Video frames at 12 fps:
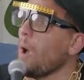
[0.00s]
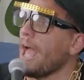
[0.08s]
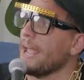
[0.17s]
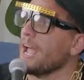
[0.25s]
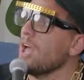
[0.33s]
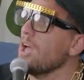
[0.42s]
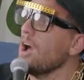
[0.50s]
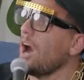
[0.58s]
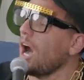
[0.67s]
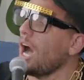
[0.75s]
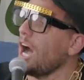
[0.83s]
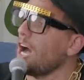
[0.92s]
the way.
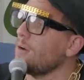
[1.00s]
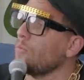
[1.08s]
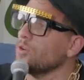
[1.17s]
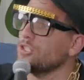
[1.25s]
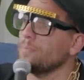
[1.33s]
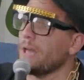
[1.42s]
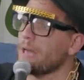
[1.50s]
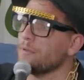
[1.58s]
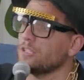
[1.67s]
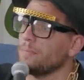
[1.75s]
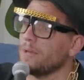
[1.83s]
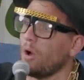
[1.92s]
Um, we should be
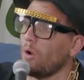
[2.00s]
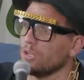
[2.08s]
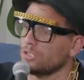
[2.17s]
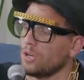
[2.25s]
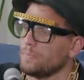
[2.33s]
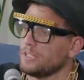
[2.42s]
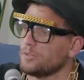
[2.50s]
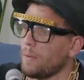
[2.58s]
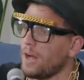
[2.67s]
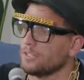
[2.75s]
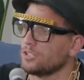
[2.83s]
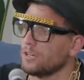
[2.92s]
able to be also be
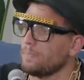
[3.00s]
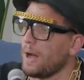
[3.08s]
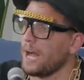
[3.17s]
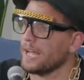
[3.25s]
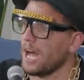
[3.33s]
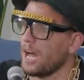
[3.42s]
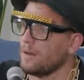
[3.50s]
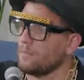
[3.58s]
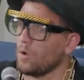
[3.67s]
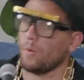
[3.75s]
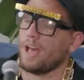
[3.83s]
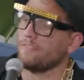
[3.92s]
sponsored by um,
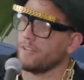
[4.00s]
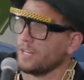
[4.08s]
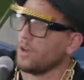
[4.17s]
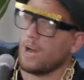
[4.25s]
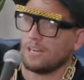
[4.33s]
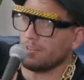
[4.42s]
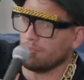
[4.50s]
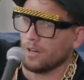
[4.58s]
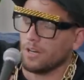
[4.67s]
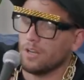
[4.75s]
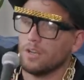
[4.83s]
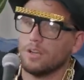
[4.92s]
well, we have
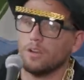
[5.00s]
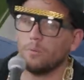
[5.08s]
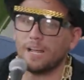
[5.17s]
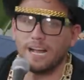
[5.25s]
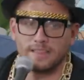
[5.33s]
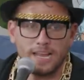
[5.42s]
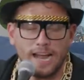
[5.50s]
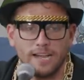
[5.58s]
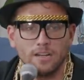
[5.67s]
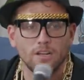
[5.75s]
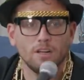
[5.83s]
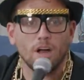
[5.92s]
videographer. We got
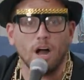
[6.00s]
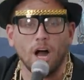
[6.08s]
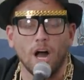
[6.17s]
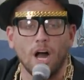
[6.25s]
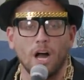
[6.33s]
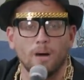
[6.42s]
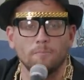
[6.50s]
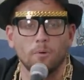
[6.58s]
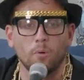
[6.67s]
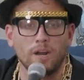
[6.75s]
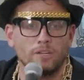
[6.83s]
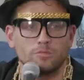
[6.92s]
that. Um,
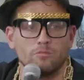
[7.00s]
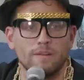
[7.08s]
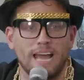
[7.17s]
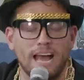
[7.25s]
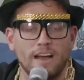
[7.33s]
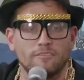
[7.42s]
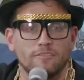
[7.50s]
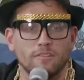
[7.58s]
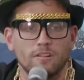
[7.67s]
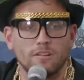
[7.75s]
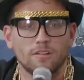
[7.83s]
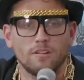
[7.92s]
what else will we have?
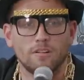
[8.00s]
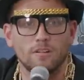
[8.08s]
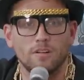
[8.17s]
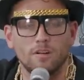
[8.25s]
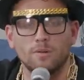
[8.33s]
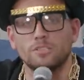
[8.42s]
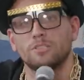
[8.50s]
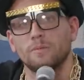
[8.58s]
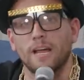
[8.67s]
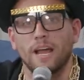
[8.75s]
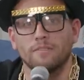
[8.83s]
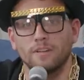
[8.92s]
Who else do
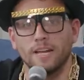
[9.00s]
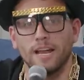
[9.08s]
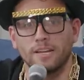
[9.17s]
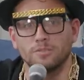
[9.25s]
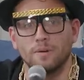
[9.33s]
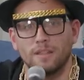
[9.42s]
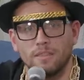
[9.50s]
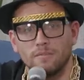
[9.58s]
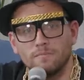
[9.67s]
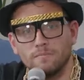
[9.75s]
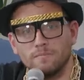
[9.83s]
we have connects with?